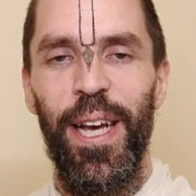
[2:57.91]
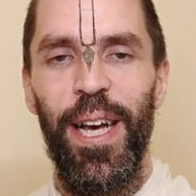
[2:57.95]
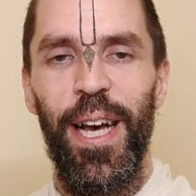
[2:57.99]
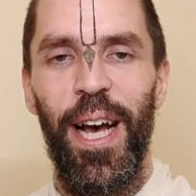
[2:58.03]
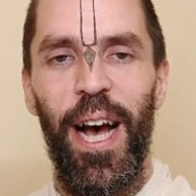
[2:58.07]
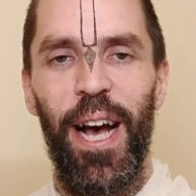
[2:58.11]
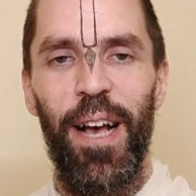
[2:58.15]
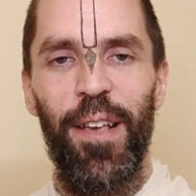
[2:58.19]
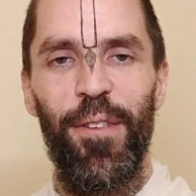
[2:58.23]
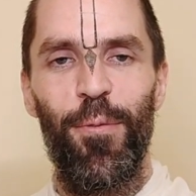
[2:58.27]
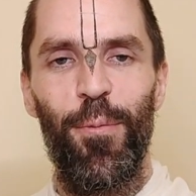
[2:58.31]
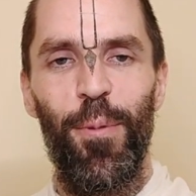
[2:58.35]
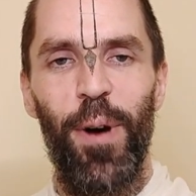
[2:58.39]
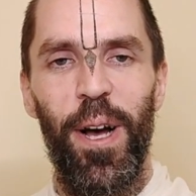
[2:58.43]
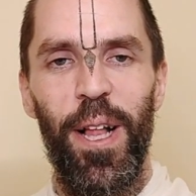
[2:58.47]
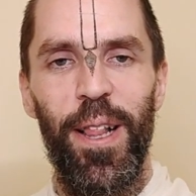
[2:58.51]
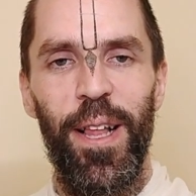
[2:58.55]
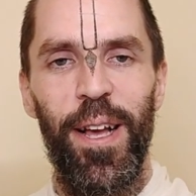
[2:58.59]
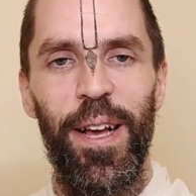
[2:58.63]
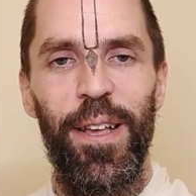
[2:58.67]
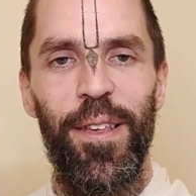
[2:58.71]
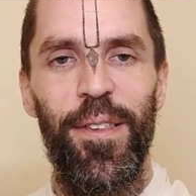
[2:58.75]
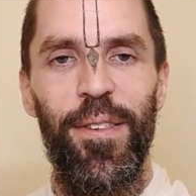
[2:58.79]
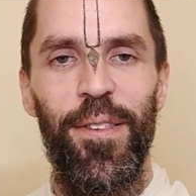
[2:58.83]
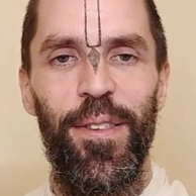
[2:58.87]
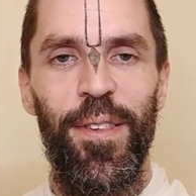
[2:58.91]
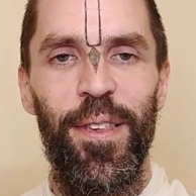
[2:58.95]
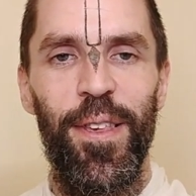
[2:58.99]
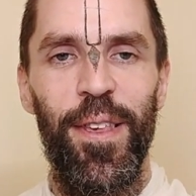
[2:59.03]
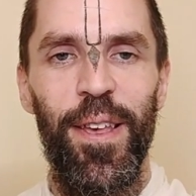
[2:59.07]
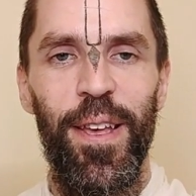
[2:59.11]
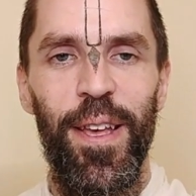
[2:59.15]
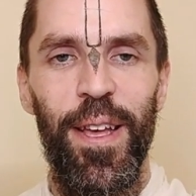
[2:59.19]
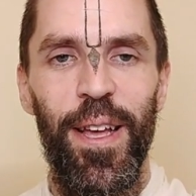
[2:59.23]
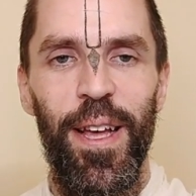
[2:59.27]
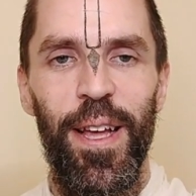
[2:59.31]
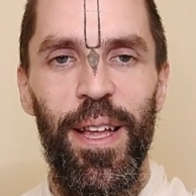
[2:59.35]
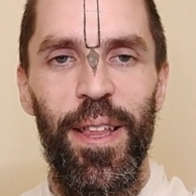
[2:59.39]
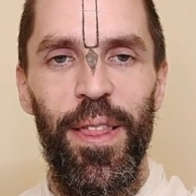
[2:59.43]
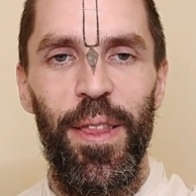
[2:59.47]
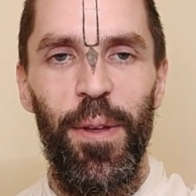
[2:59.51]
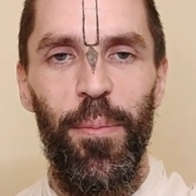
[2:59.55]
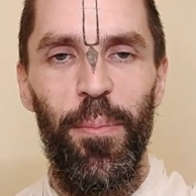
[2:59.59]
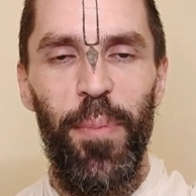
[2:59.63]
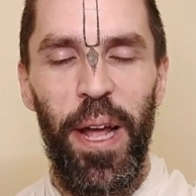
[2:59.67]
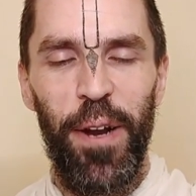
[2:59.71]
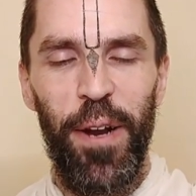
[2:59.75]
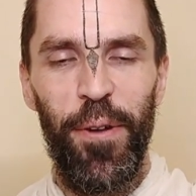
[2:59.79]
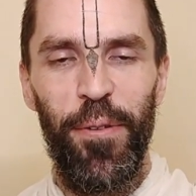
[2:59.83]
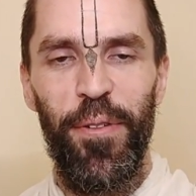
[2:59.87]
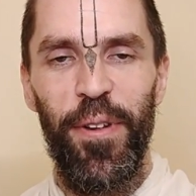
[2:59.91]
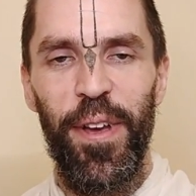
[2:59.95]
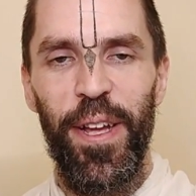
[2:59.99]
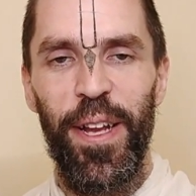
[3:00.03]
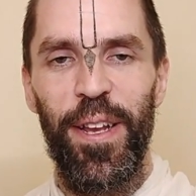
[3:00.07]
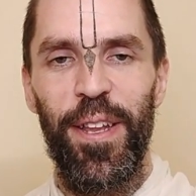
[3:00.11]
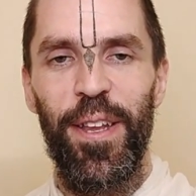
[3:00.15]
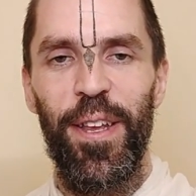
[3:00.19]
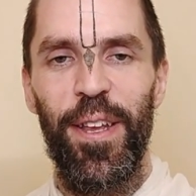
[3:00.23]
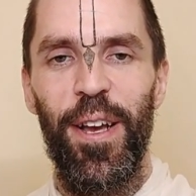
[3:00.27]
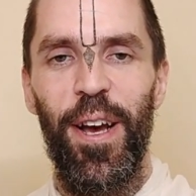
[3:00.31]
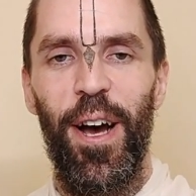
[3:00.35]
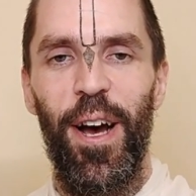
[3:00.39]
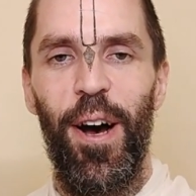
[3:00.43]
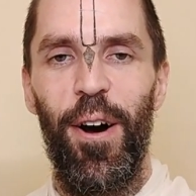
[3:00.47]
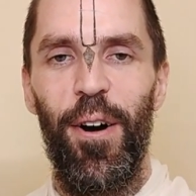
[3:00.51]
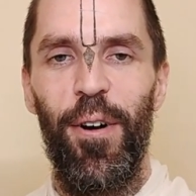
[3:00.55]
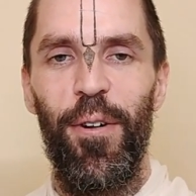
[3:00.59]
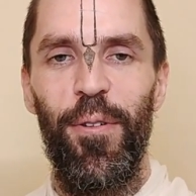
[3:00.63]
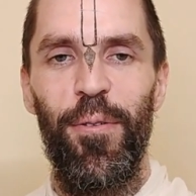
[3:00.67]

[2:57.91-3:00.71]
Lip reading: as well as the benefit of